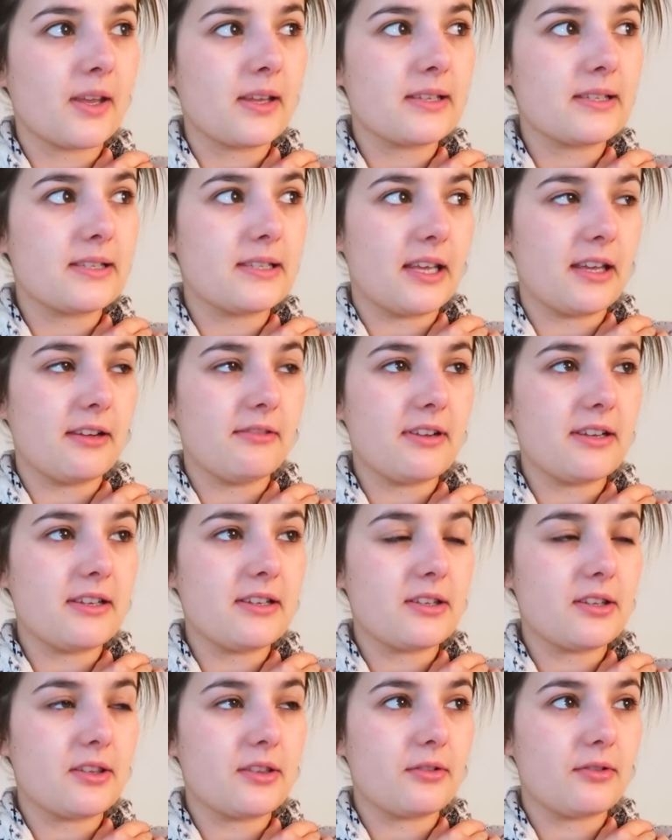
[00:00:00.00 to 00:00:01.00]

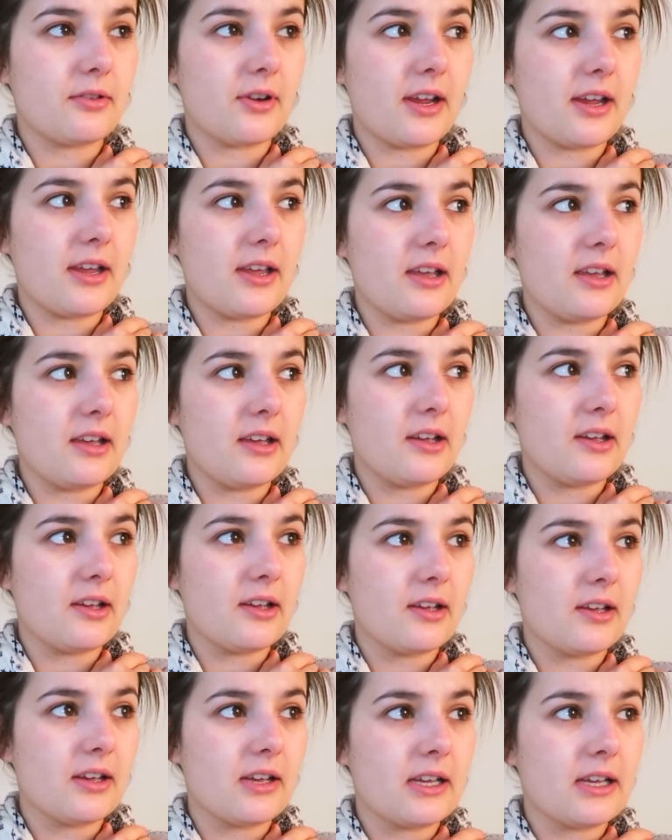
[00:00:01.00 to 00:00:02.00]
series 3,
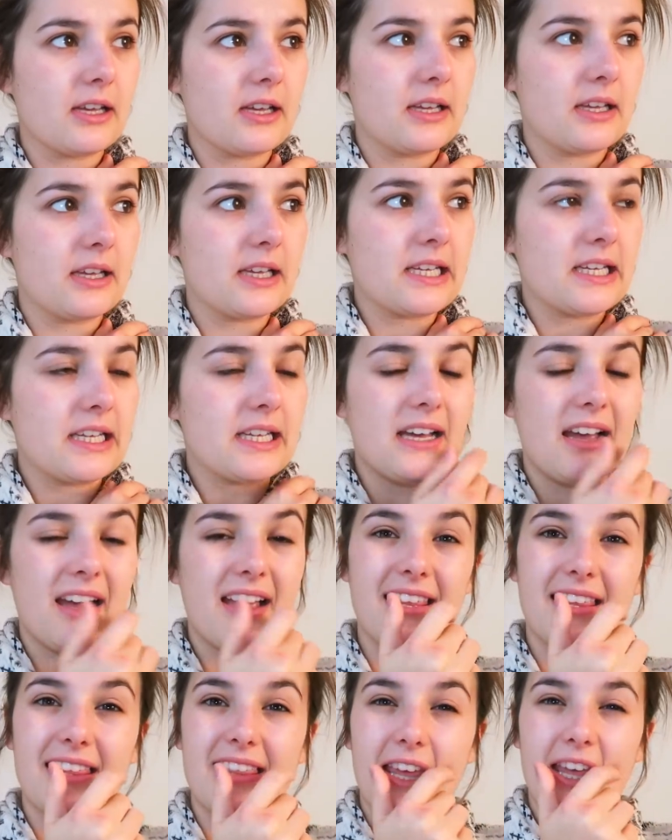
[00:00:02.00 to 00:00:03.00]

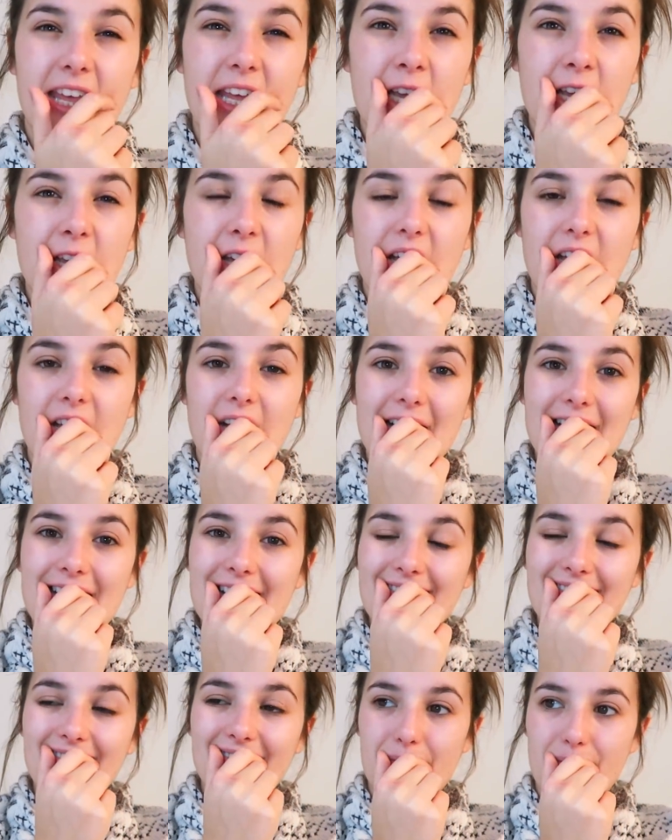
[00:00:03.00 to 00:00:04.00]
I think. I
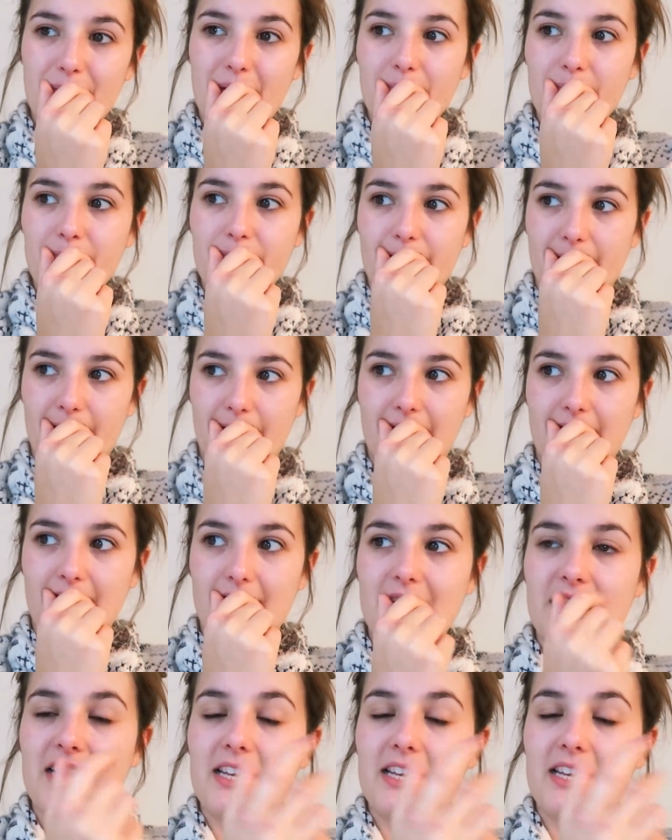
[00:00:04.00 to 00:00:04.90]
can't remember.